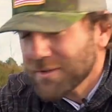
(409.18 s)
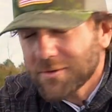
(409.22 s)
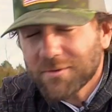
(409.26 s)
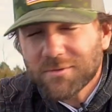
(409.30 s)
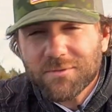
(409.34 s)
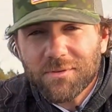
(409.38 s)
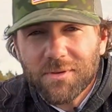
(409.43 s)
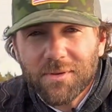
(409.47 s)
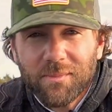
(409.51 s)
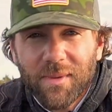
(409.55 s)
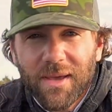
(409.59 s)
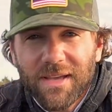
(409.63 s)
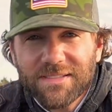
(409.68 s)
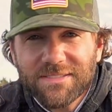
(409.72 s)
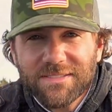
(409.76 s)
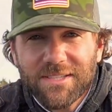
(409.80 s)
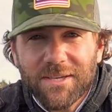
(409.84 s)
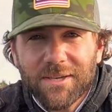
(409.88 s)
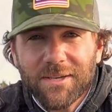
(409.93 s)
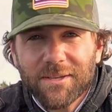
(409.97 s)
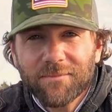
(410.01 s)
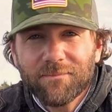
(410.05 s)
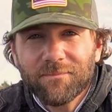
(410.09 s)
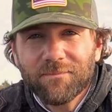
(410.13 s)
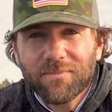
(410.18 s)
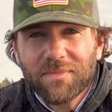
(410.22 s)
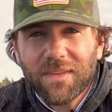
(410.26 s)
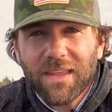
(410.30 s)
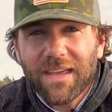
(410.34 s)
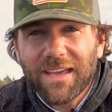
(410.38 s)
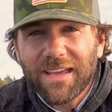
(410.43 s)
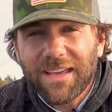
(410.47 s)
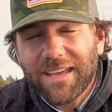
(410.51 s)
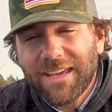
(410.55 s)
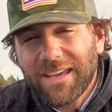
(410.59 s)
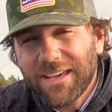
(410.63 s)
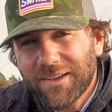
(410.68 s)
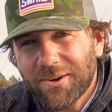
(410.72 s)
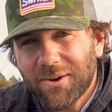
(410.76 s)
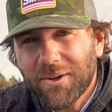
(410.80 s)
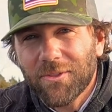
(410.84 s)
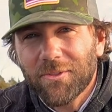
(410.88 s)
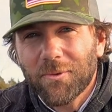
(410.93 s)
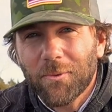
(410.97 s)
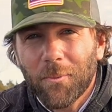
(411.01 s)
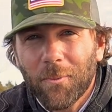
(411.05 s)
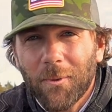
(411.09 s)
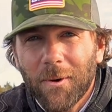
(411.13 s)
those 3 baits on and get
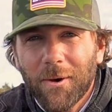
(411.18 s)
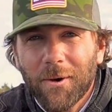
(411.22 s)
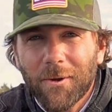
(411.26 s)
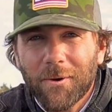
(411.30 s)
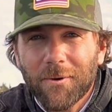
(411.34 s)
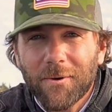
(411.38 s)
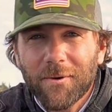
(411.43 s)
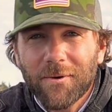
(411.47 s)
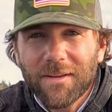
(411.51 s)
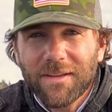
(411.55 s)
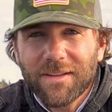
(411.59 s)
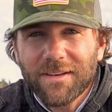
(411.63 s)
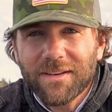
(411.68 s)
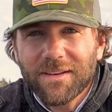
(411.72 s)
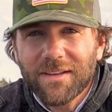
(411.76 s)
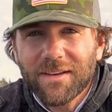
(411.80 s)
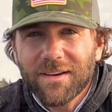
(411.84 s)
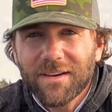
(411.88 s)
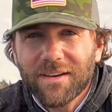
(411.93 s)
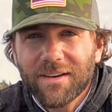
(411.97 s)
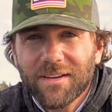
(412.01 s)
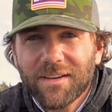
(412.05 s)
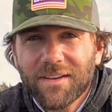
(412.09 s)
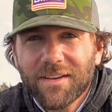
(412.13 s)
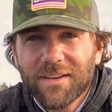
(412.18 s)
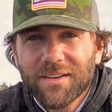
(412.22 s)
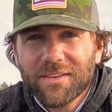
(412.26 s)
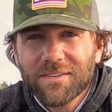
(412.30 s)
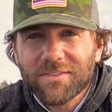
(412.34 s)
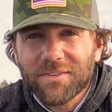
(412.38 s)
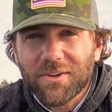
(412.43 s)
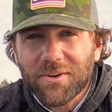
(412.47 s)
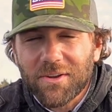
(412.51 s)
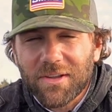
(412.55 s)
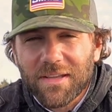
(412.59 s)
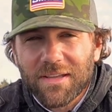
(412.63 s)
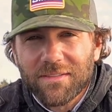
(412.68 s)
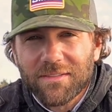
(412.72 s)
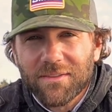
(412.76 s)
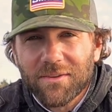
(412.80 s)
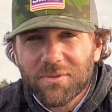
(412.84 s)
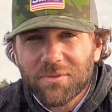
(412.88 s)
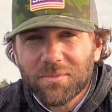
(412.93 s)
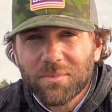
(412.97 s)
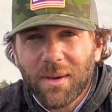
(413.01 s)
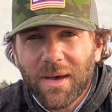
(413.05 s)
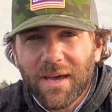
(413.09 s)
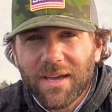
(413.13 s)
on the water and start getting
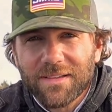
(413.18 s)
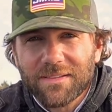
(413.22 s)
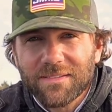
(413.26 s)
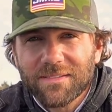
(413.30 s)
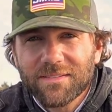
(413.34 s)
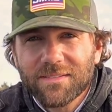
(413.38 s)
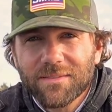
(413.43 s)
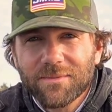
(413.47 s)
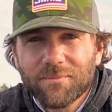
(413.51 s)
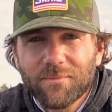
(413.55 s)
those bites.